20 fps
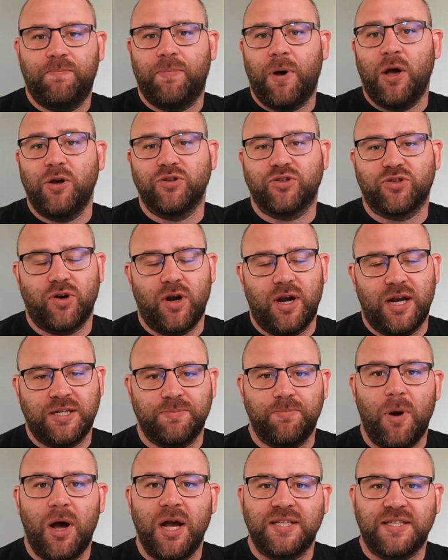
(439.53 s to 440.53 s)

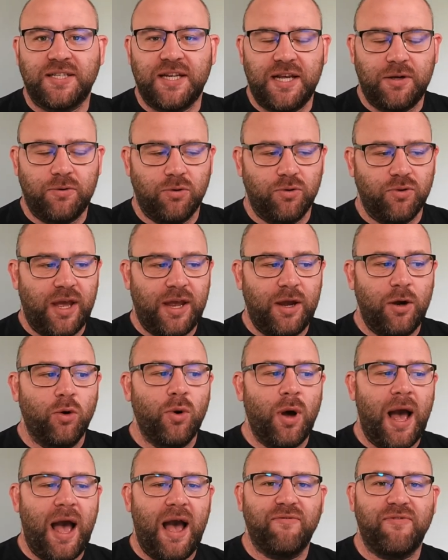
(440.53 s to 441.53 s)
Postgres, MySQL, they
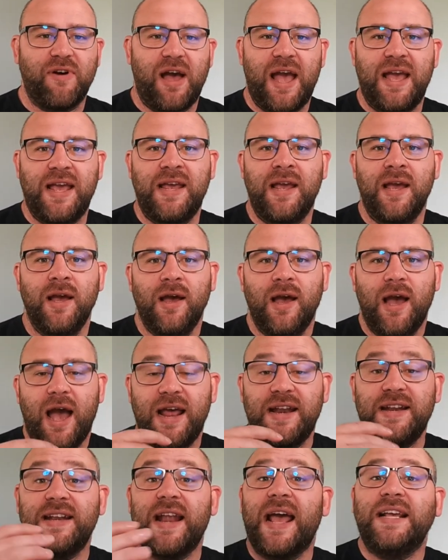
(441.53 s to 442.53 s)
all have a
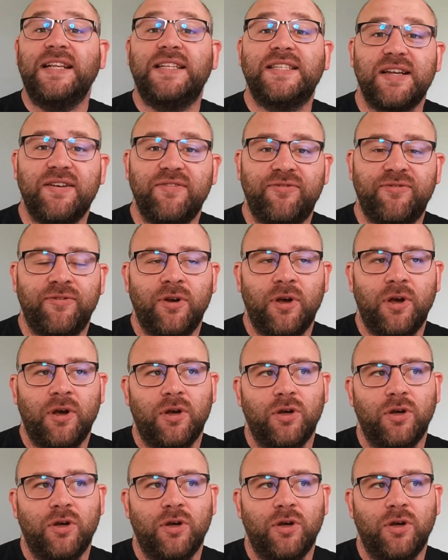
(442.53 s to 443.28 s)
native